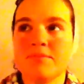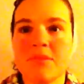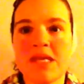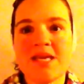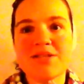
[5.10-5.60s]

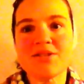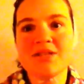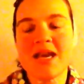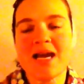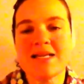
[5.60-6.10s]

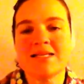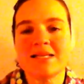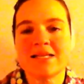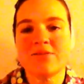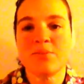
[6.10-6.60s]
Yesterday I
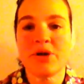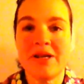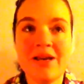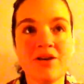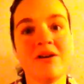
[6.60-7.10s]
did
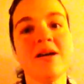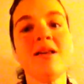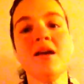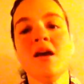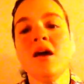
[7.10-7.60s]
pretty
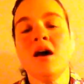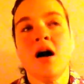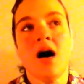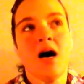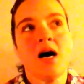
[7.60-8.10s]
good.
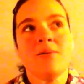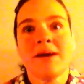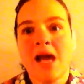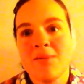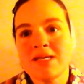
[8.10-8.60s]
I
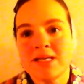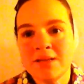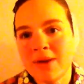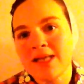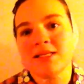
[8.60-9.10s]
got my 10
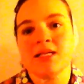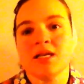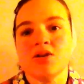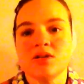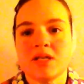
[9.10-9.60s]
bites in. I
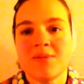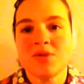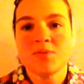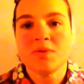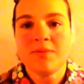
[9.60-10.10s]
used a
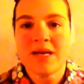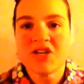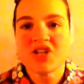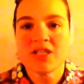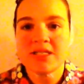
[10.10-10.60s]
tablespoon
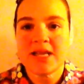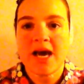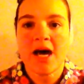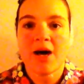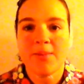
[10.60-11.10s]
measure and did
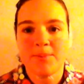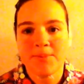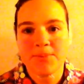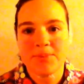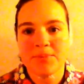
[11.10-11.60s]
that
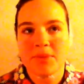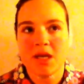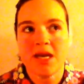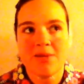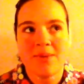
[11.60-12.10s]

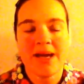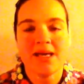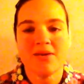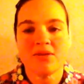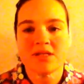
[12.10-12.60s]
8 a bite,
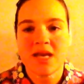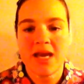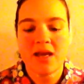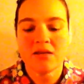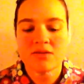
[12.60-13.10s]
give or
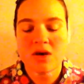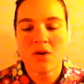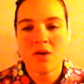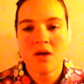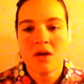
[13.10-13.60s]
take,
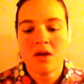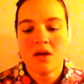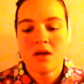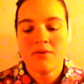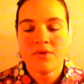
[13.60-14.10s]
so
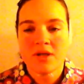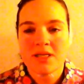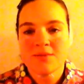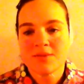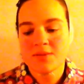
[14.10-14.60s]
for a
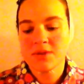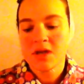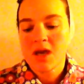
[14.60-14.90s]
tablespoon.